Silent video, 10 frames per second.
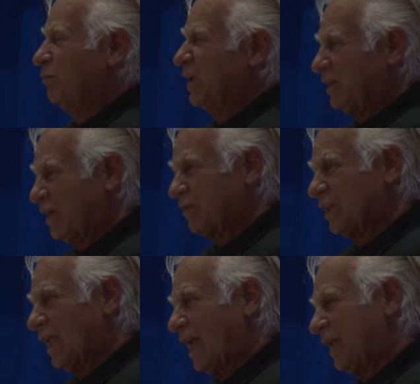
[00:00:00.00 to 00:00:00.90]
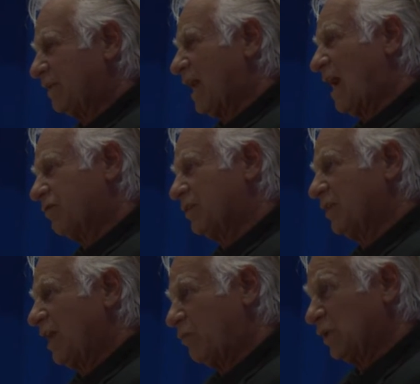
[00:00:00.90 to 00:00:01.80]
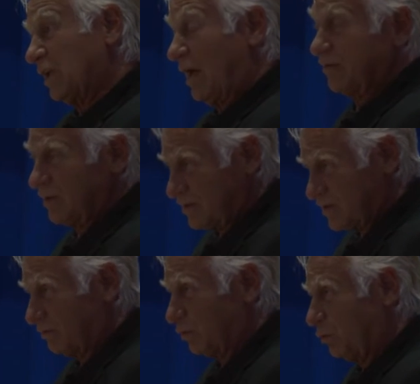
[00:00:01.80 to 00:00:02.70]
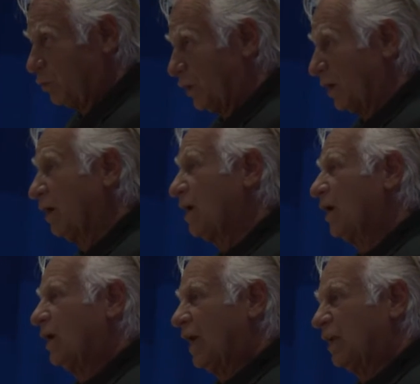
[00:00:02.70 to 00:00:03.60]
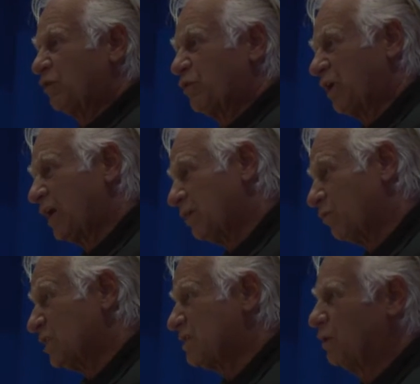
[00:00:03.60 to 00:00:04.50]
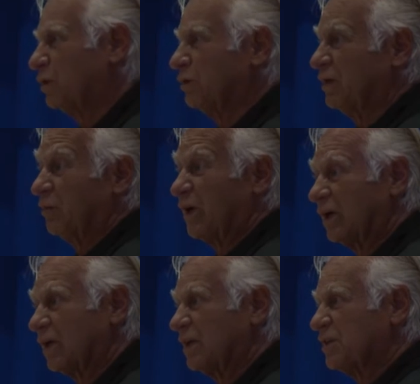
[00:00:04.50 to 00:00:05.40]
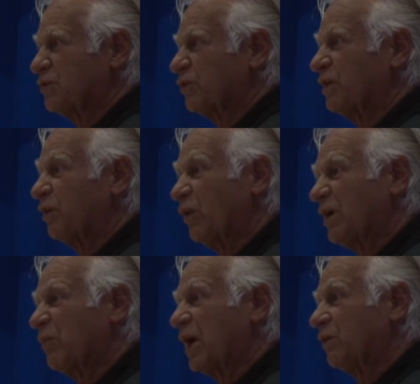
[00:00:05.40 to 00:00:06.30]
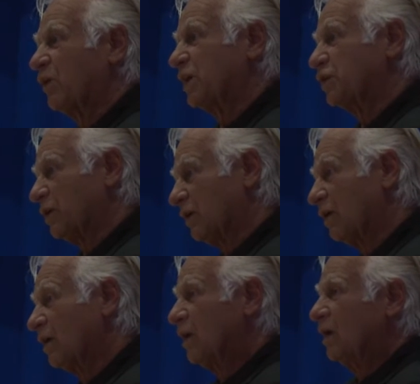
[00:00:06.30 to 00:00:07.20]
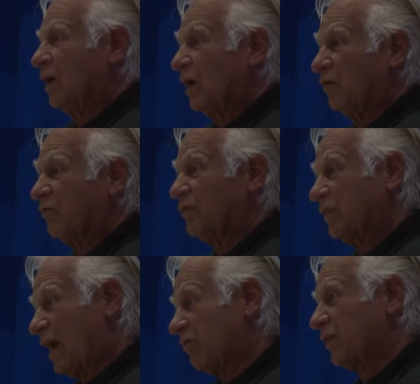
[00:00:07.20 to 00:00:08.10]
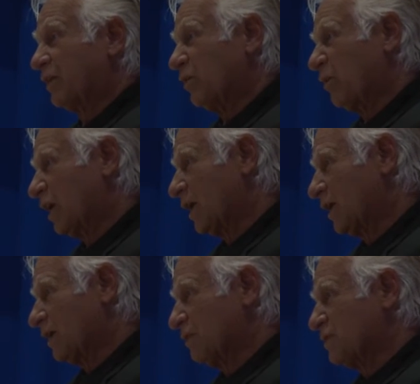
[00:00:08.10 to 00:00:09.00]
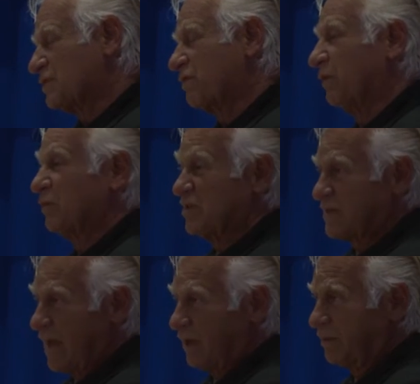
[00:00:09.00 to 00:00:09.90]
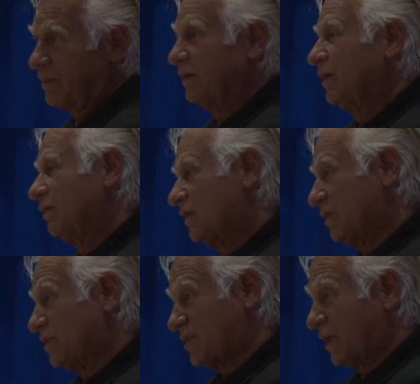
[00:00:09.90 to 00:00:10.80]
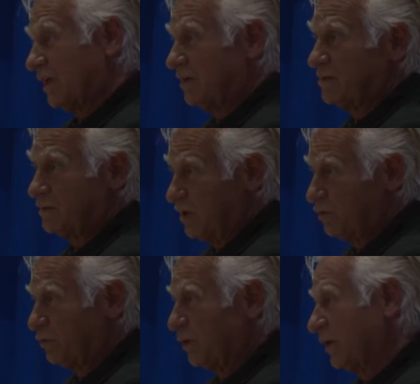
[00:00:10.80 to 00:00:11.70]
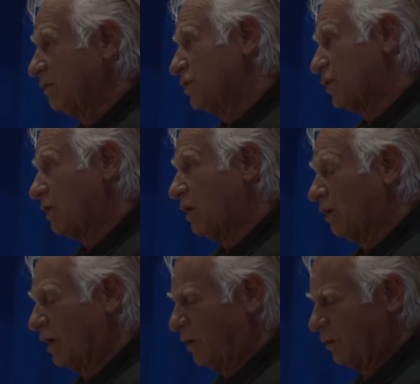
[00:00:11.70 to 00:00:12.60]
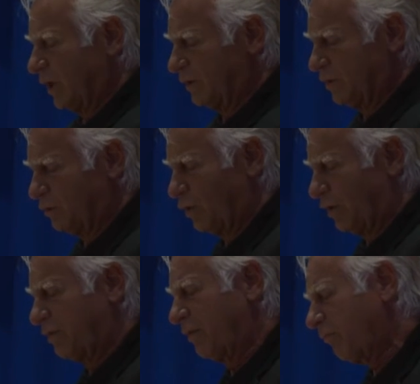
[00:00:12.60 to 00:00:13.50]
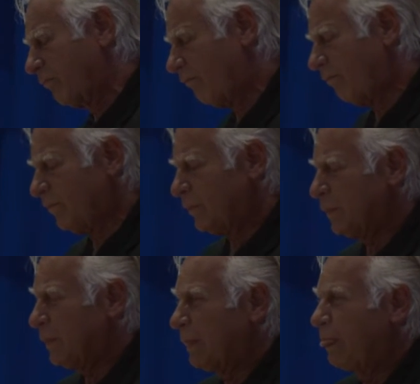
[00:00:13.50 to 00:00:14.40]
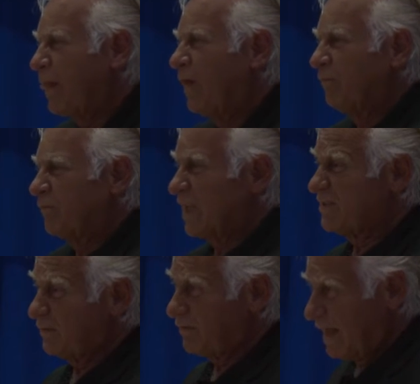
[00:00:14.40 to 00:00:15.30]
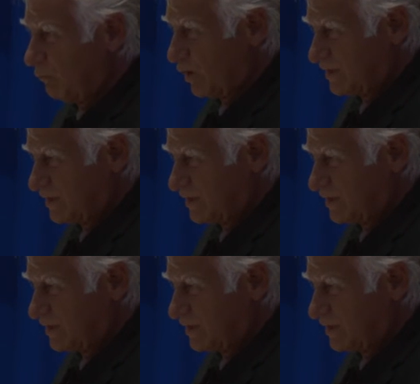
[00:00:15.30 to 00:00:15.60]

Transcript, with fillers: been given land after the, after the Civil War and created what's called in American history the Great Migration of African Americans from the South the cities, Detroit, Chicago, and the North. As if that